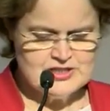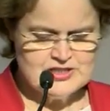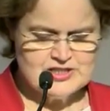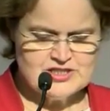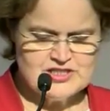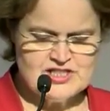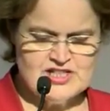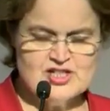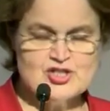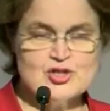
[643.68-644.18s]

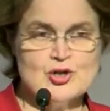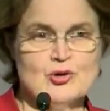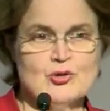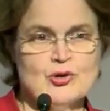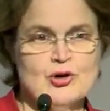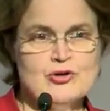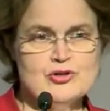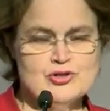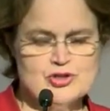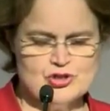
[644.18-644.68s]
to teach
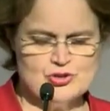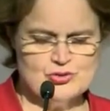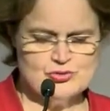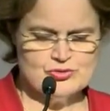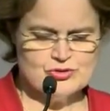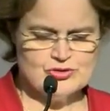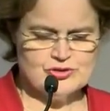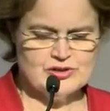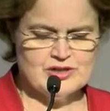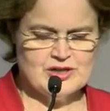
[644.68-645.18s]
her own
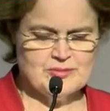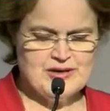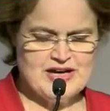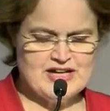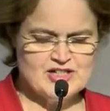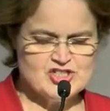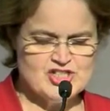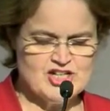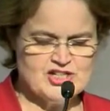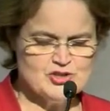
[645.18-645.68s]
children
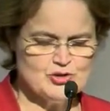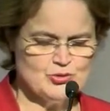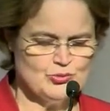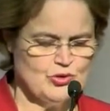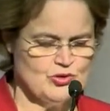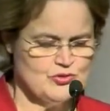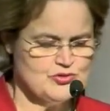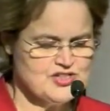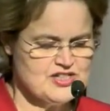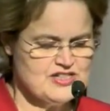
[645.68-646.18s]
about gender
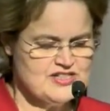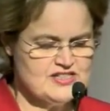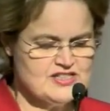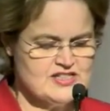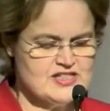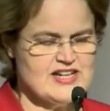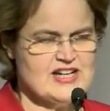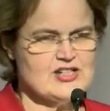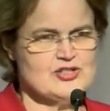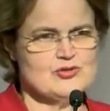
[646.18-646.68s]
roles in
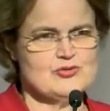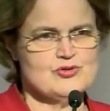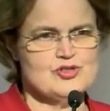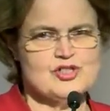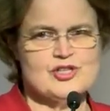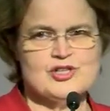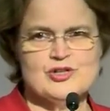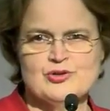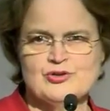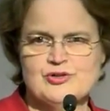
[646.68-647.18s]
international
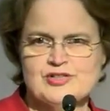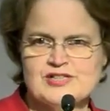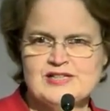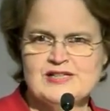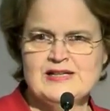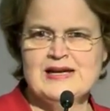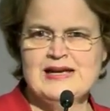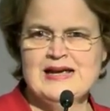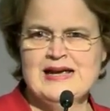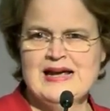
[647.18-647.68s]

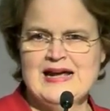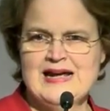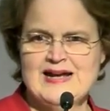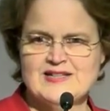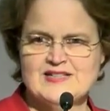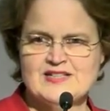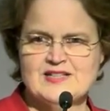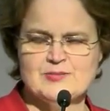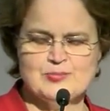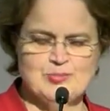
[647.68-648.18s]
security
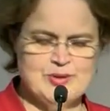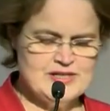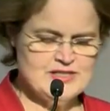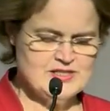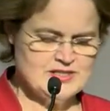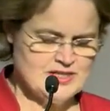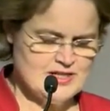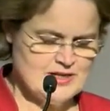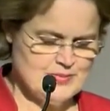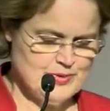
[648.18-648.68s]
and in
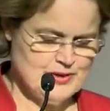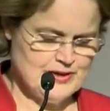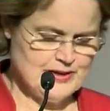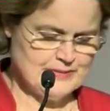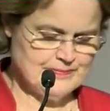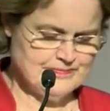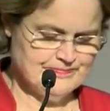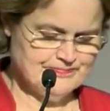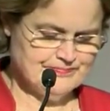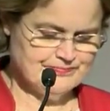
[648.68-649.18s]
peacekeeping.
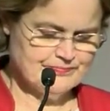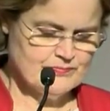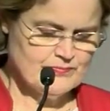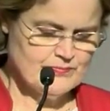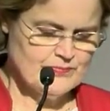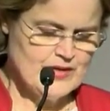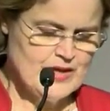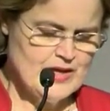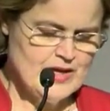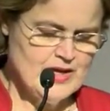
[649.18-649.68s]

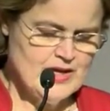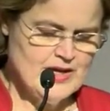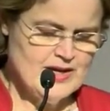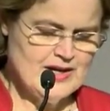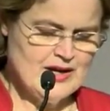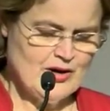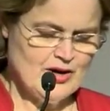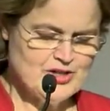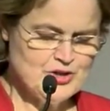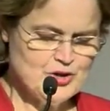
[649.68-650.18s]

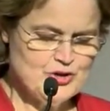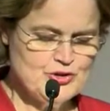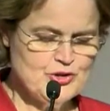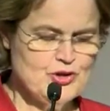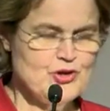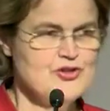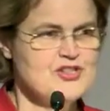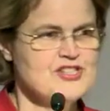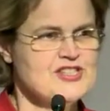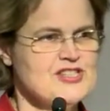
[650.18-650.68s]
Now, I don't
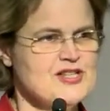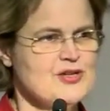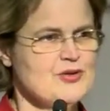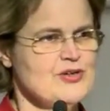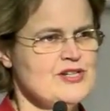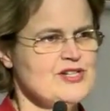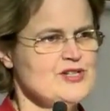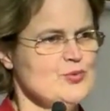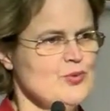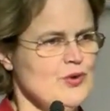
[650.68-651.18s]
know the
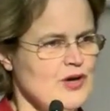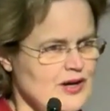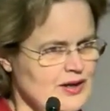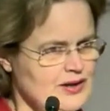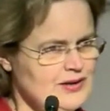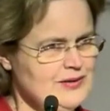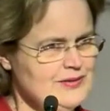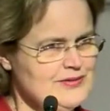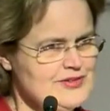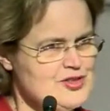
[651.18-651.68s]
series
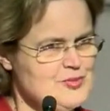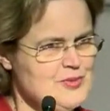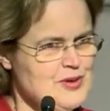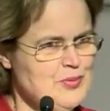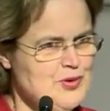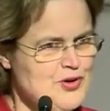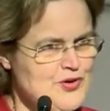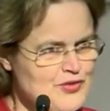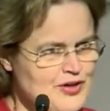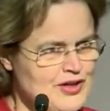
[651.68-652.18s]
well. To be
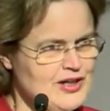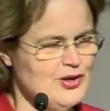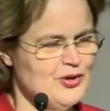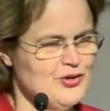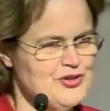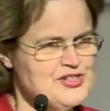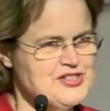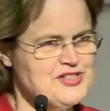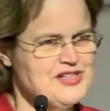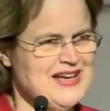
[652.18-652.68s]
perfectly
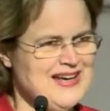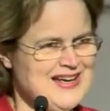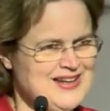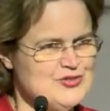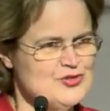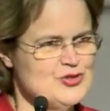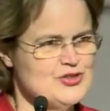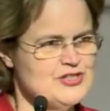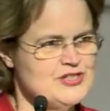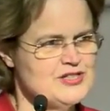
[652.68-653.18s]
honest, The
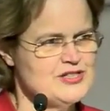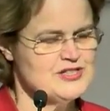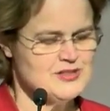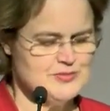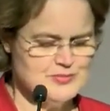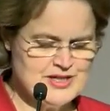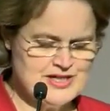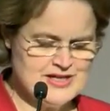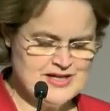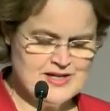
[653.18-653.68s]
100
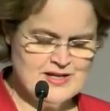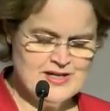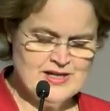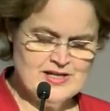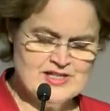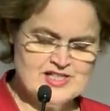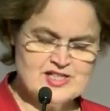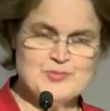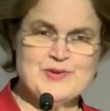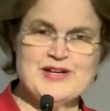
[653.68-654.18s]
to me
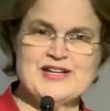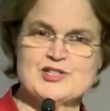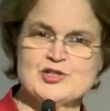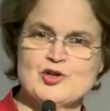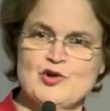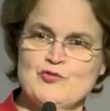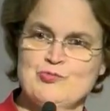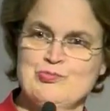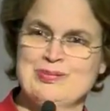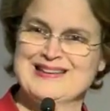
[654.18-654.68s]
speaks
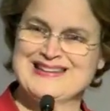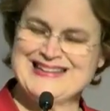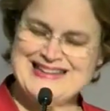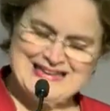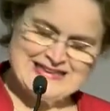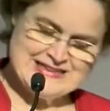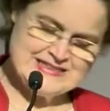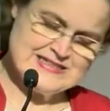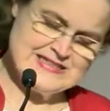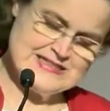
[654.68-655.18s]
of
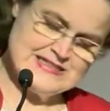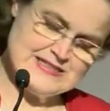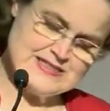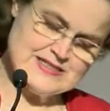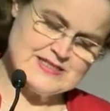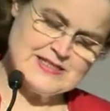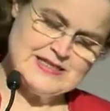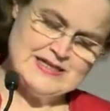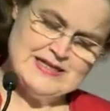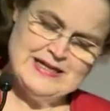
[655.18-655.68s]

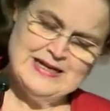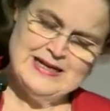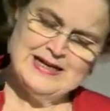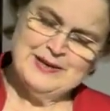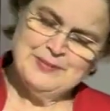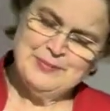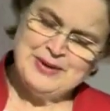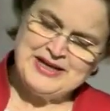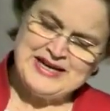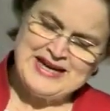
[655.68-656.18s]
Pilates.
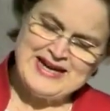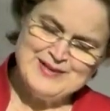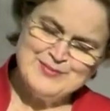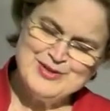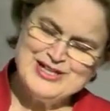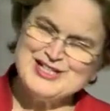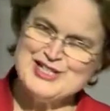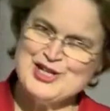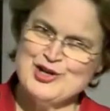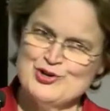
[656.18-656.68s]
But
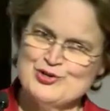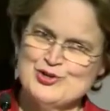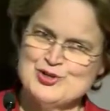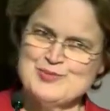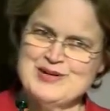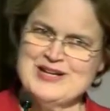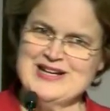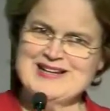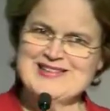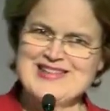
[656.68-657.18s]
Amy tells
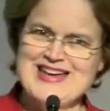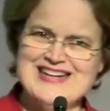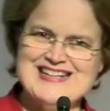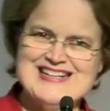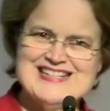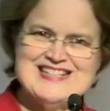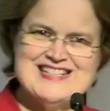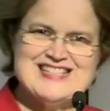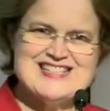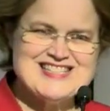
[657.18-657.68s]
me that
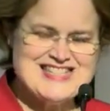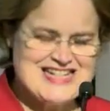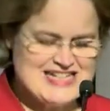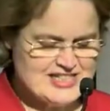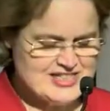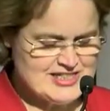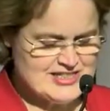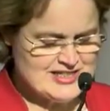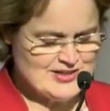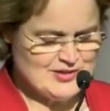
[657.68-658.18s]
it is
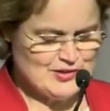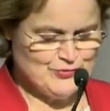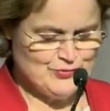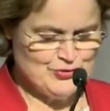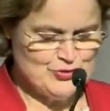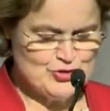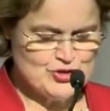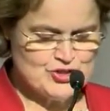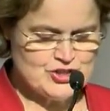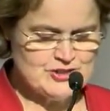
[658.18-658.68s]
set in the
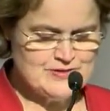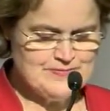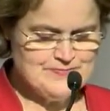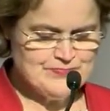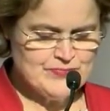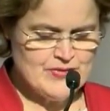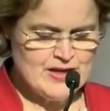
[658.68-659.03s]
future,